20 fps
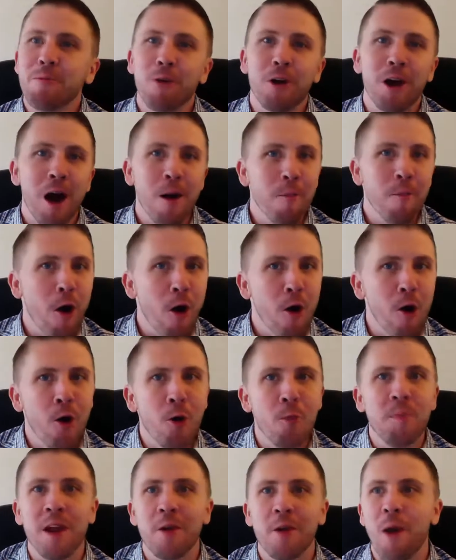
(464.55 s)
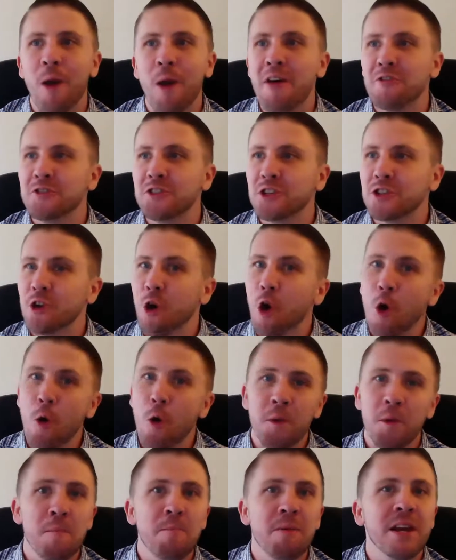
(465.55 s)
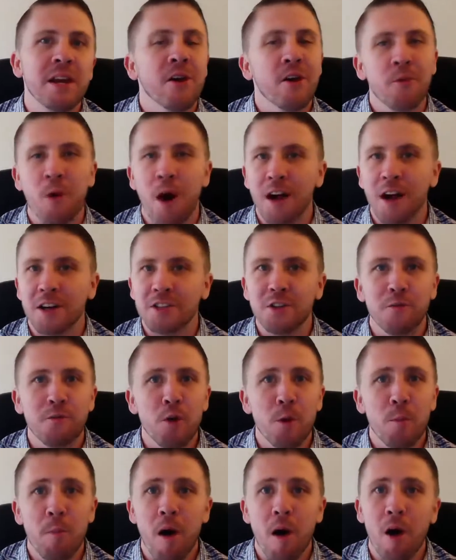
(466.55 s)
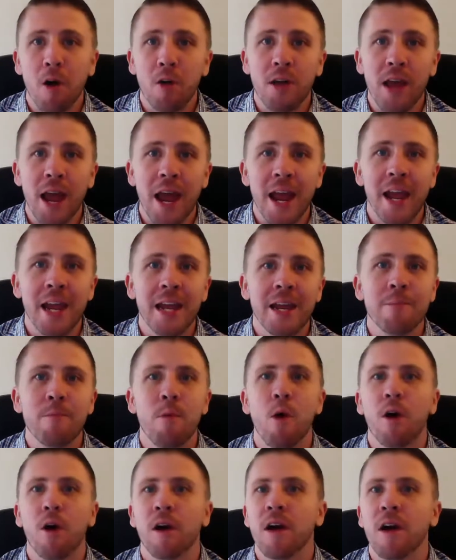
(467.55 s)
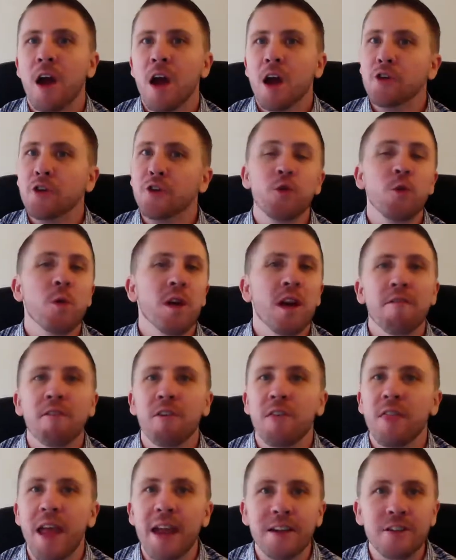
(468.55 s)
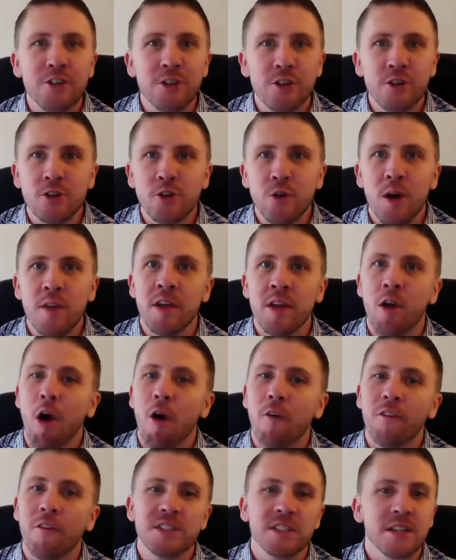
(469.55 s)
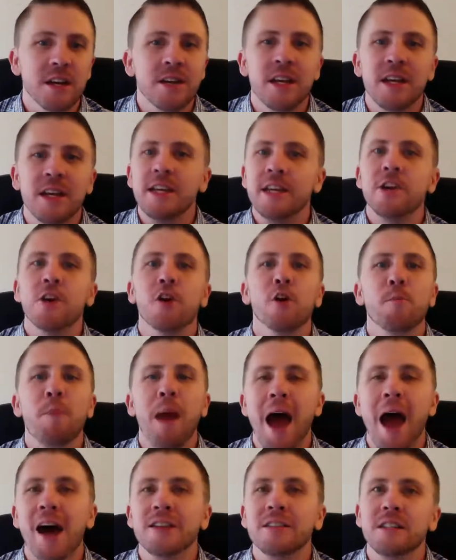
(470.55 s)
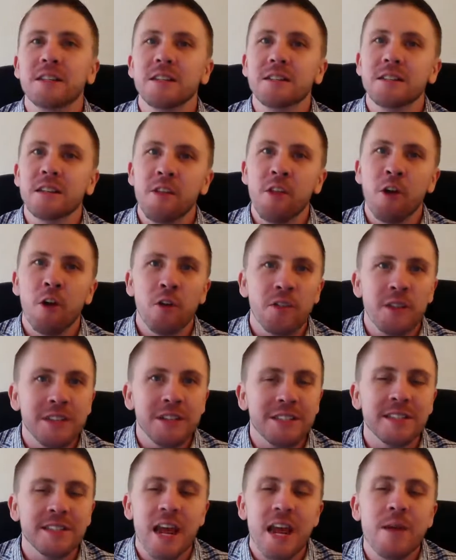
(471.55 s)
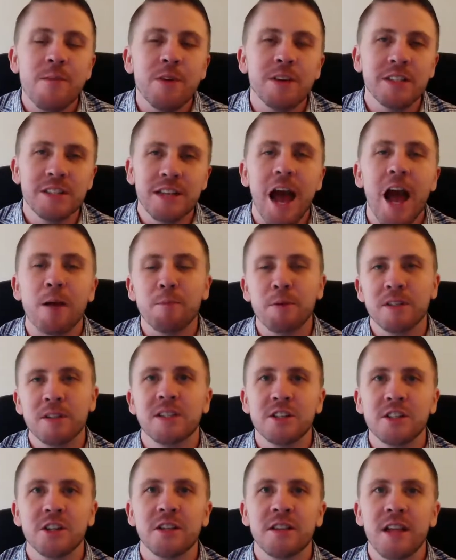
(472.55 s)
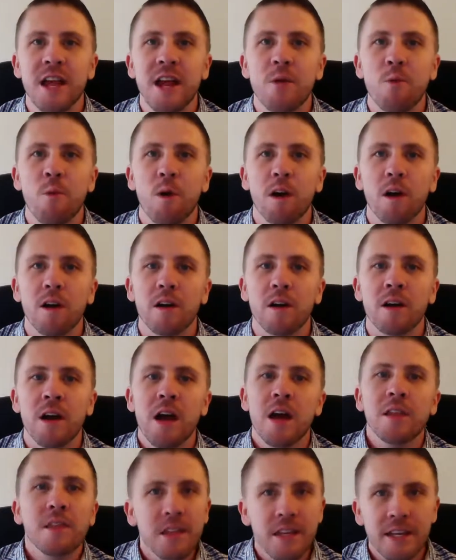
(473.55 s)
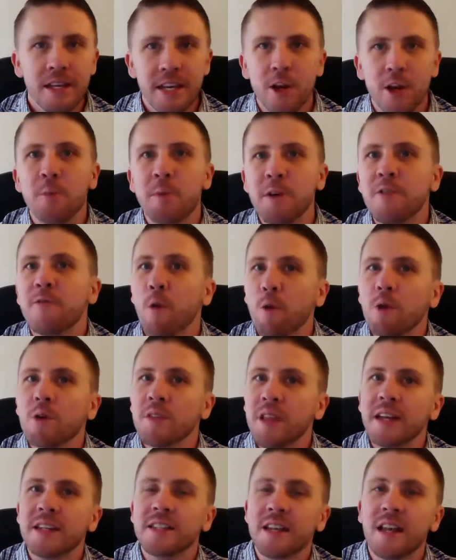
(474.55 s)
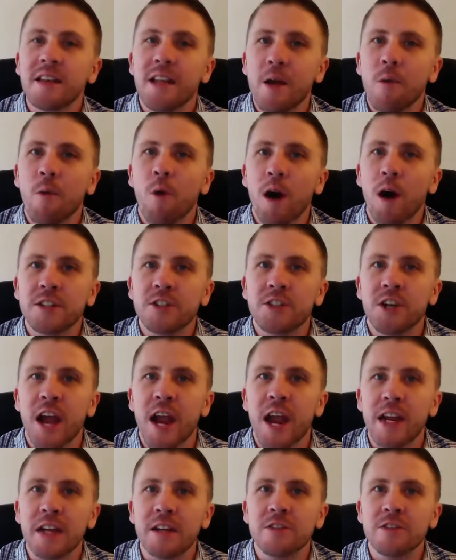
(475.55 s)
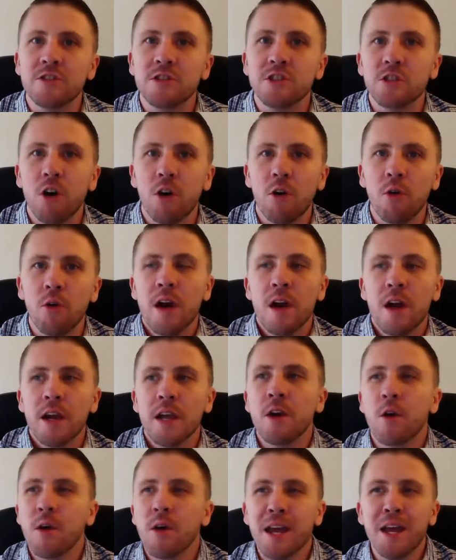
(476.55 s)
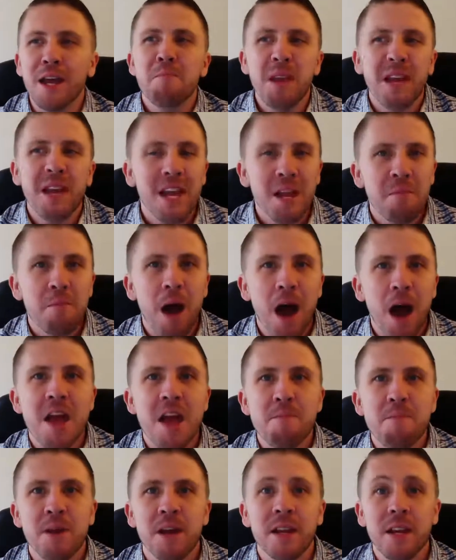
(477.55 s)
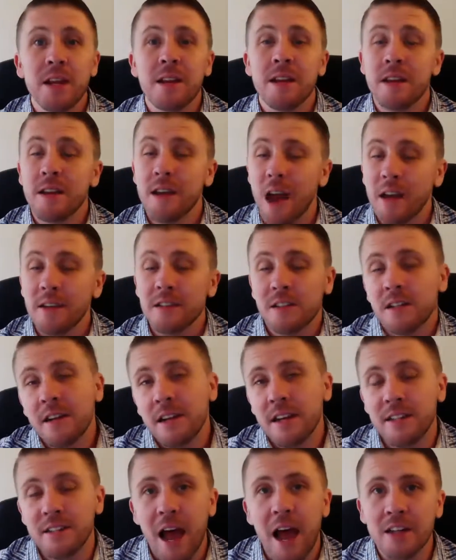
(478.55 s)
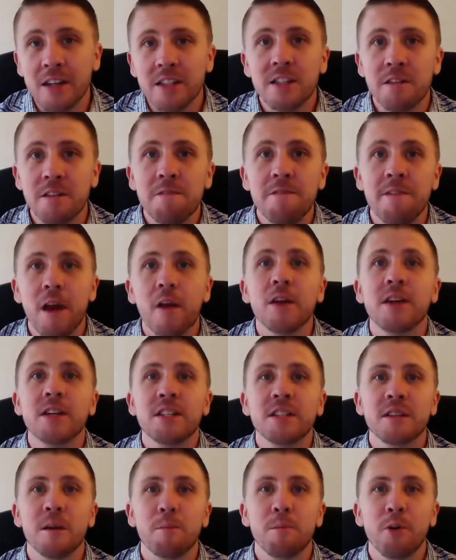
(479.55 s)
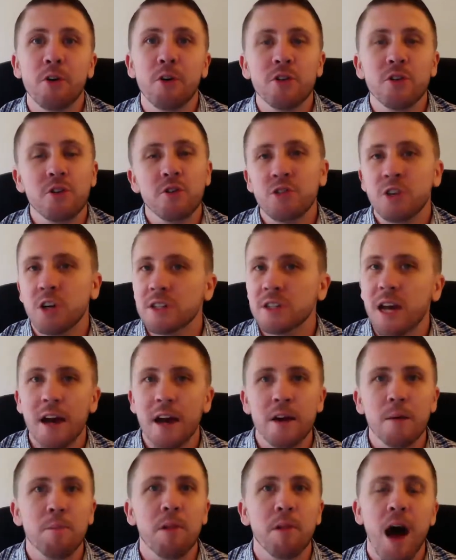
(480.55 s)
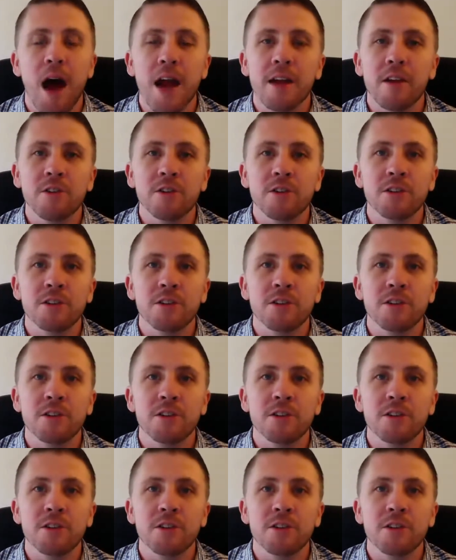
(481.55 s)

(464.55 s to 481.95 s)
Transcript: people come home, they rather just open a beer and watch the football game or do whatever they do, and then all of a sudden a year passes and they're in the same exact position they were the year before when they said they wanted change. So, you know, in my opinion, yes, it is actually very simple. You just got to apply